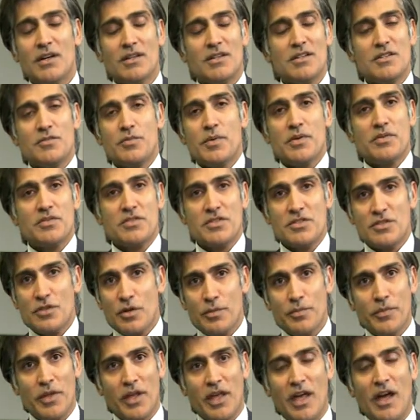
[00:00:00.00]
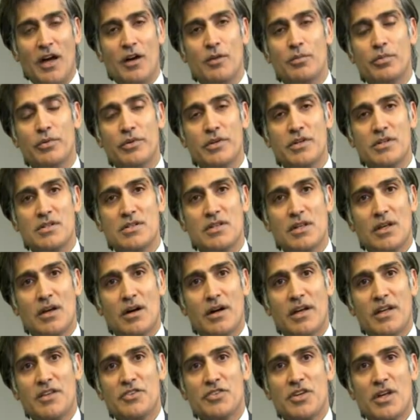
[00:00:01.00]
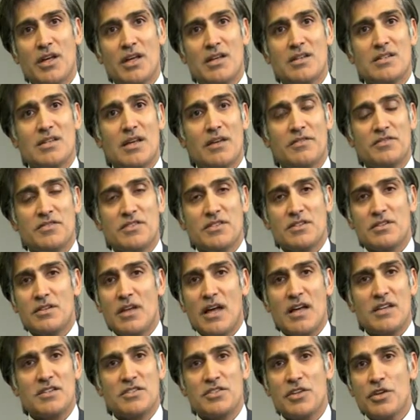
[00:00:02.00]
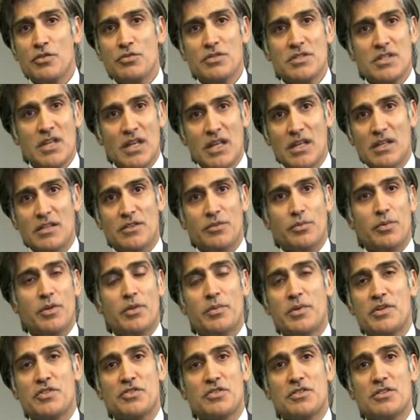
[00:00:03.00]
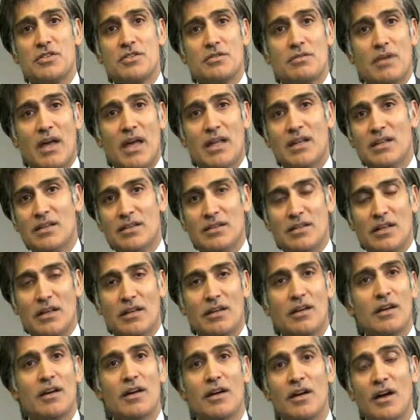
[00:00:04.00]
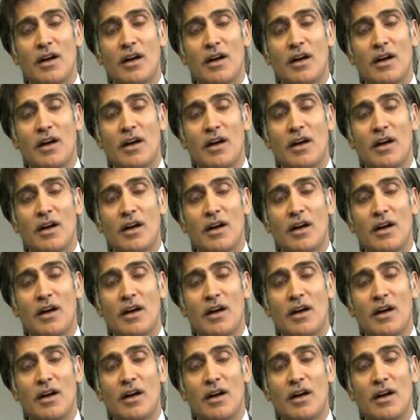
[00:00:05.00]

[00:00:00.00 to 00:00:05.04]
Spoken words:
This won't stop the cowboys. The IHAS has no teeth with which to do anything